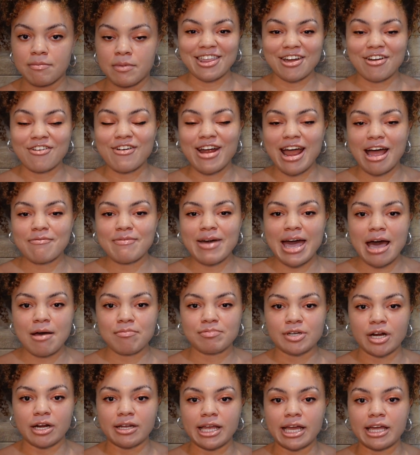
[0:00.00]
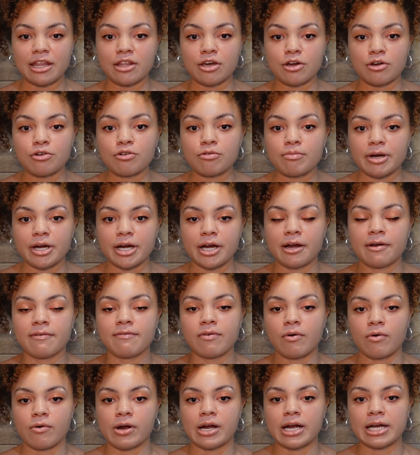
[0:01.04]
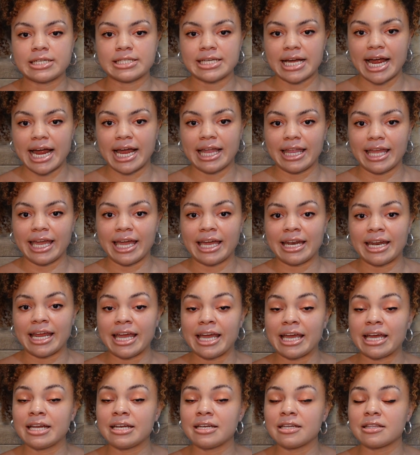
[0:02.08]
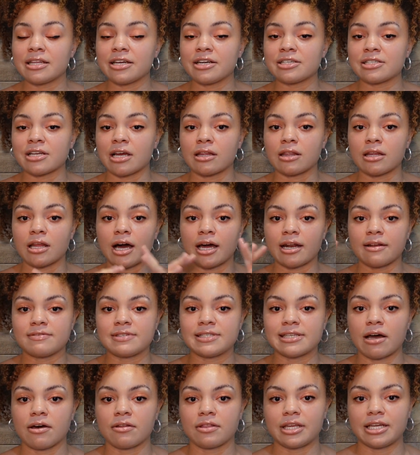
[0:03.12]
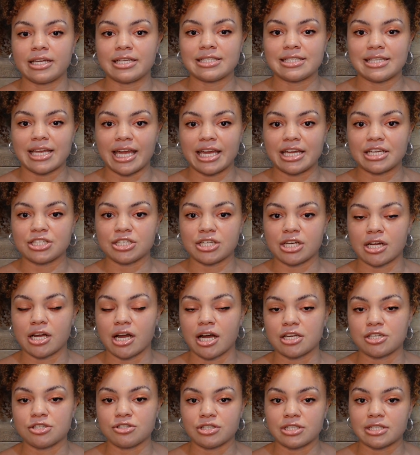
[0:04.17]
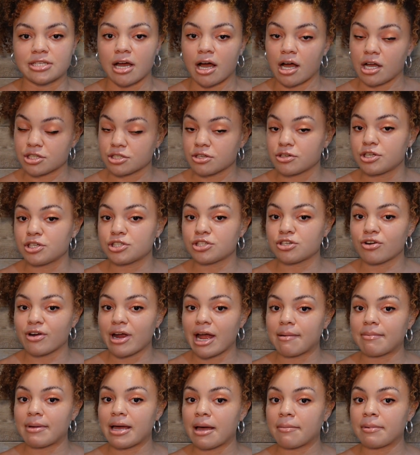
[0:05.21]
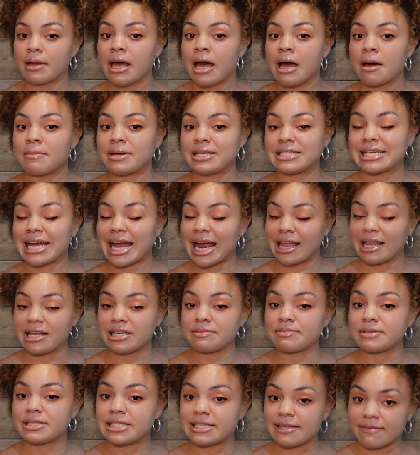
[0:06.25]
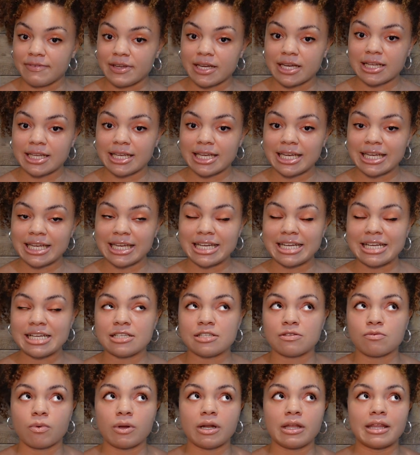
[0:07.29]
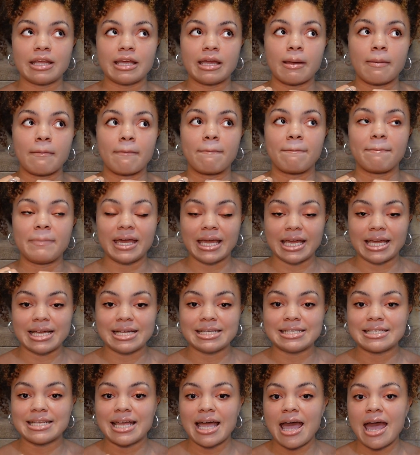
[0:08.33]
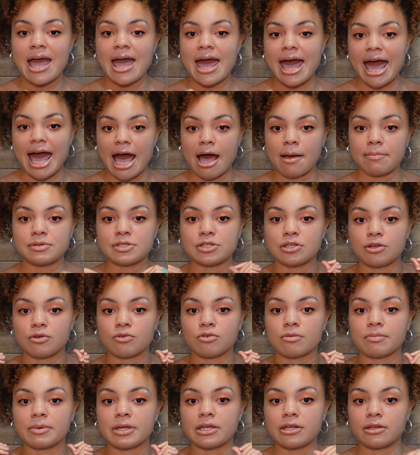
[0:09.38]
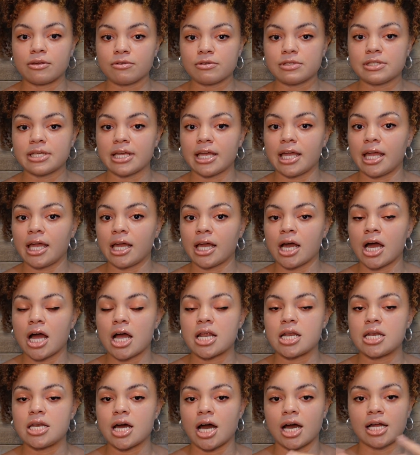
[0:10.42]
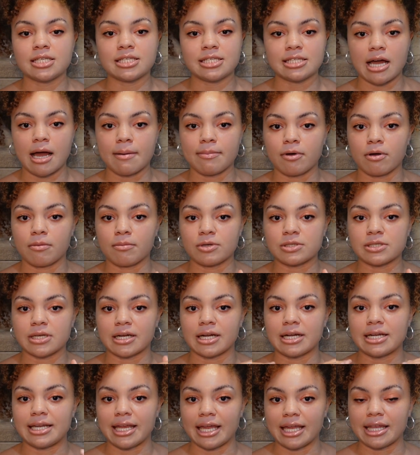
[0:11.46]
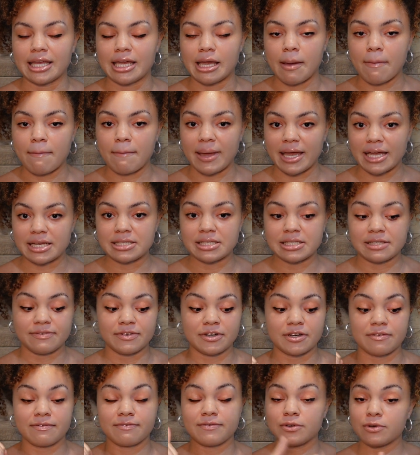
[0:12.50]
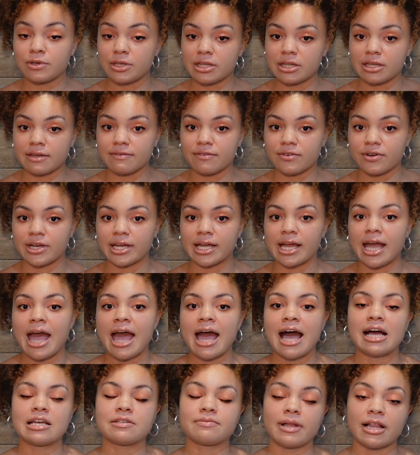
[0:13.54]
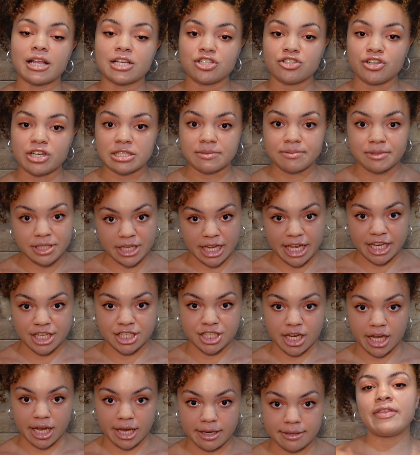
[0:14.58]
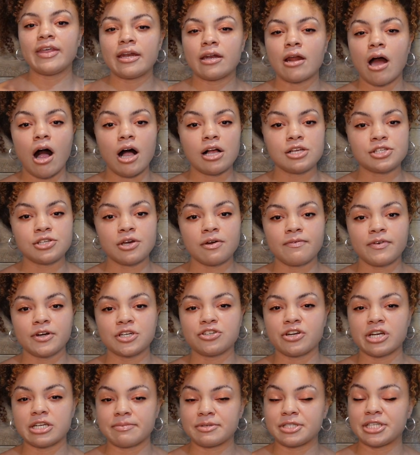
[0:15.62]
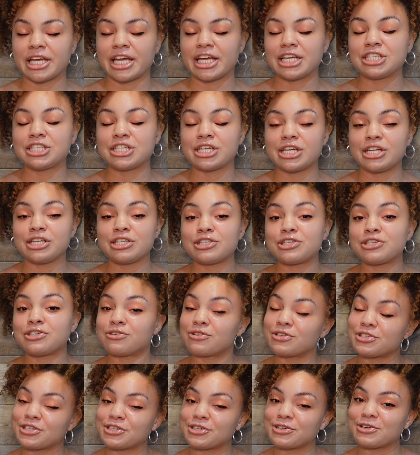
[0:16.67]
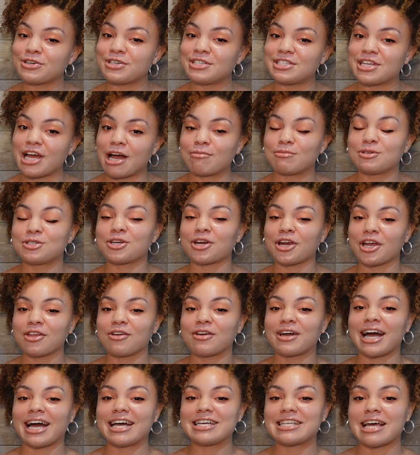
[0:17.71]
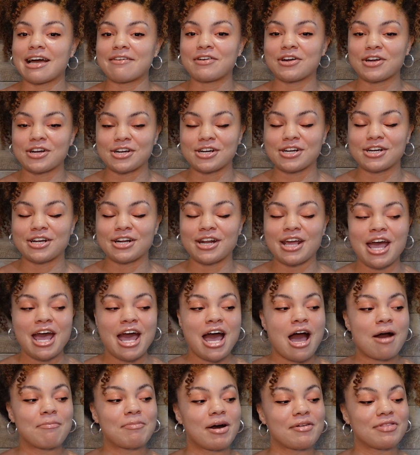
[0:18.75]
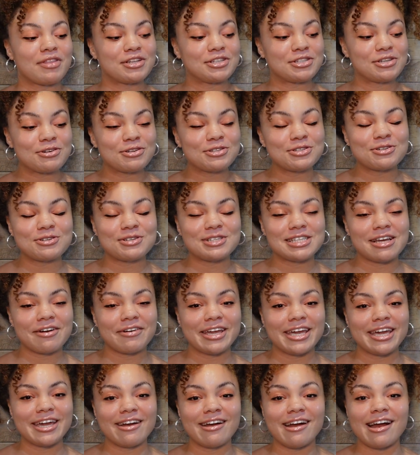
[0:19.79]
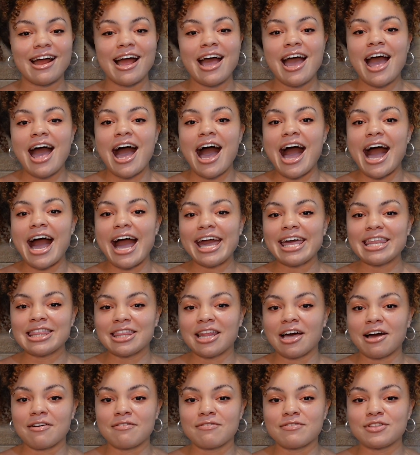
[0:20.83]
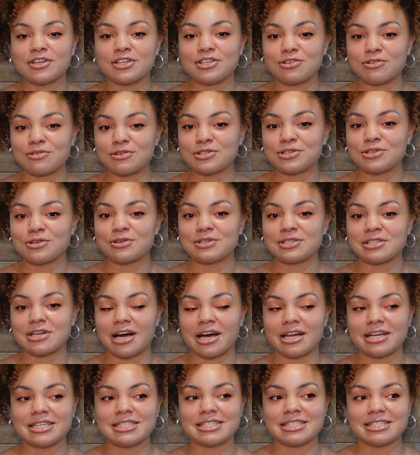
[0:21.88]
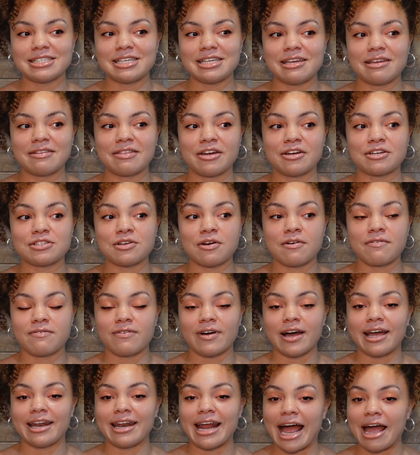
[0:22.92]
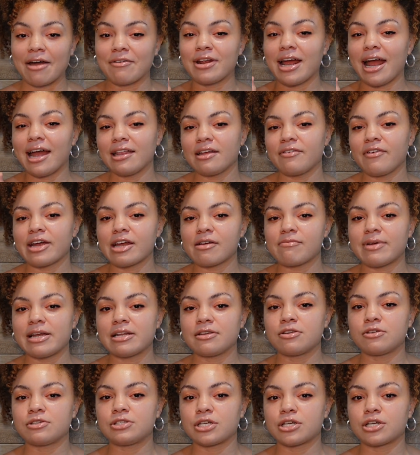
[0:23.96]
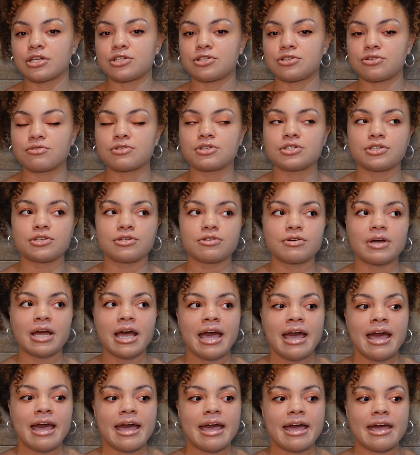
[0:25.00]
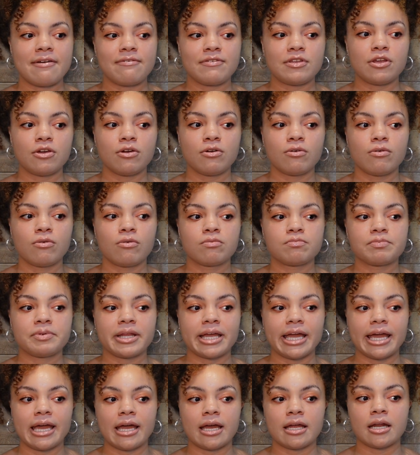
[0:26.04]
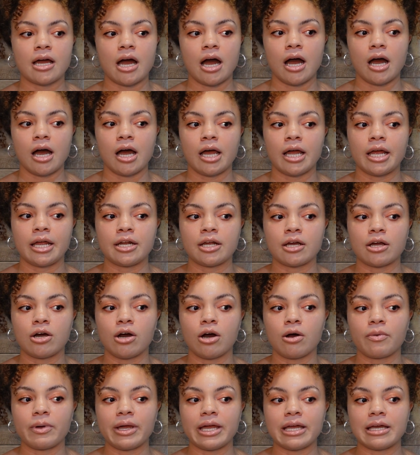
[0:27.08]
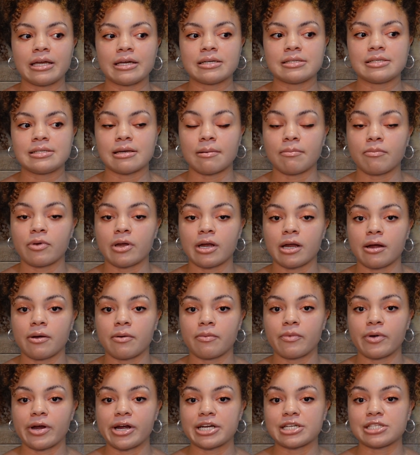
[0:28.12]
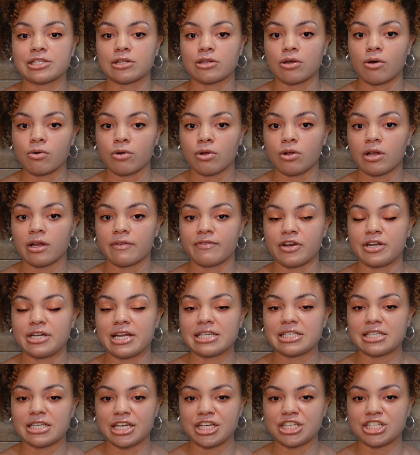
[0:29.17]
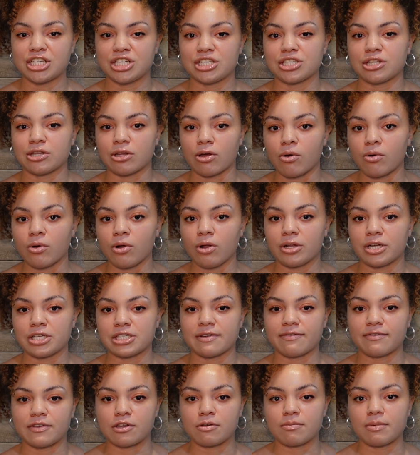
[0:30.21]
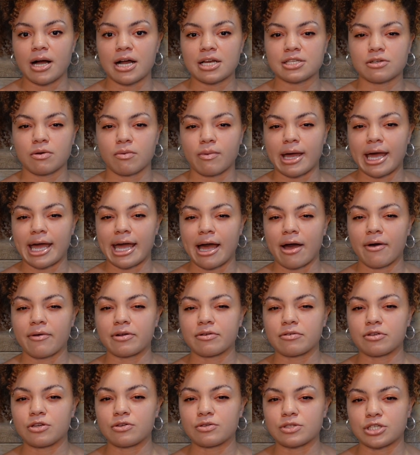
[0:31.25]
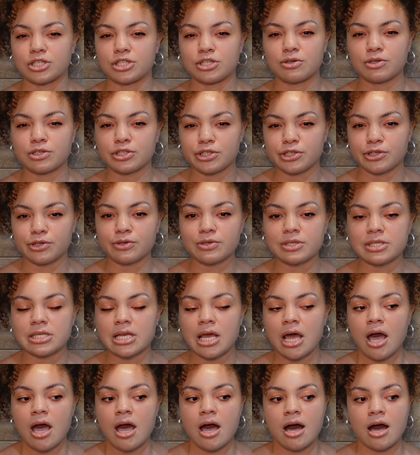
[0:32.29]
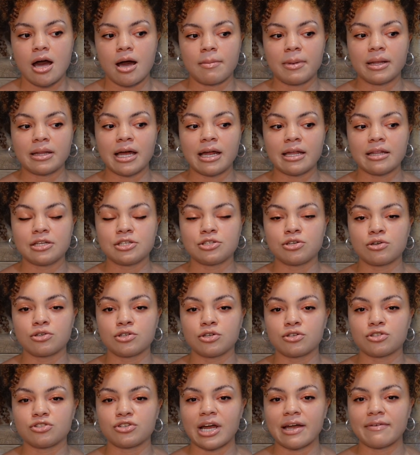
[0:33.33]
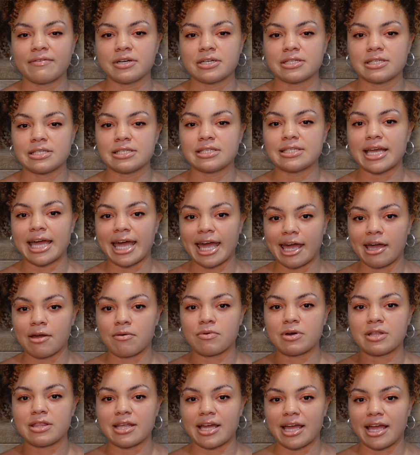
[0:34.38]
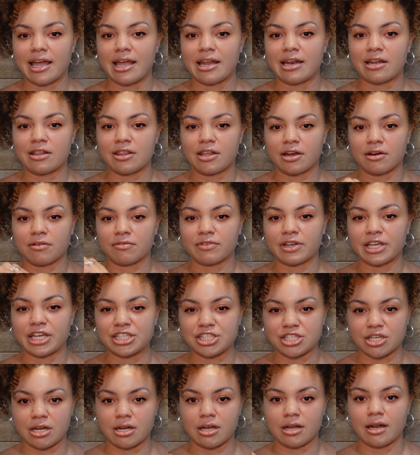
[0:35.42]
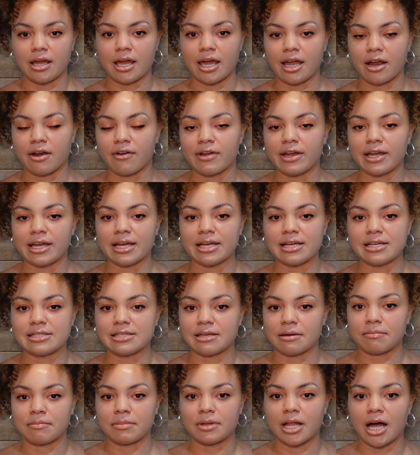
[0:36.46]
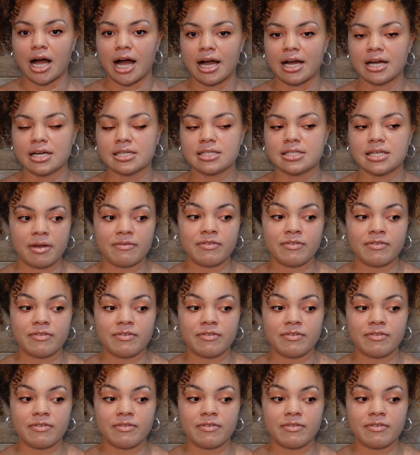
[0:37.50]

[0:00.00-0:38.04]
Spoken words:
The Grab apps are like the Uber for Thailand, and there's a lot of Southeast Asian countries that also use a Grab app, but Thailand specifically, it is one of the biggest apps you will be using non-stop, almost on a daily basis for food delivery as well as transportation. And then also for transportation, tuk-tuks. I'm sure you guys have heard about the tuk-tuks out here. I love the tuk-tuks, honestly. They're so fun. I would highly recommend using a tuk-tuk if you plan on going somewhere where it's local. If your destination is local and it's a few blocks away, I would use a tuk-tuks. A lot of the tuk-tuk drivers stay within their region and areas and blocks.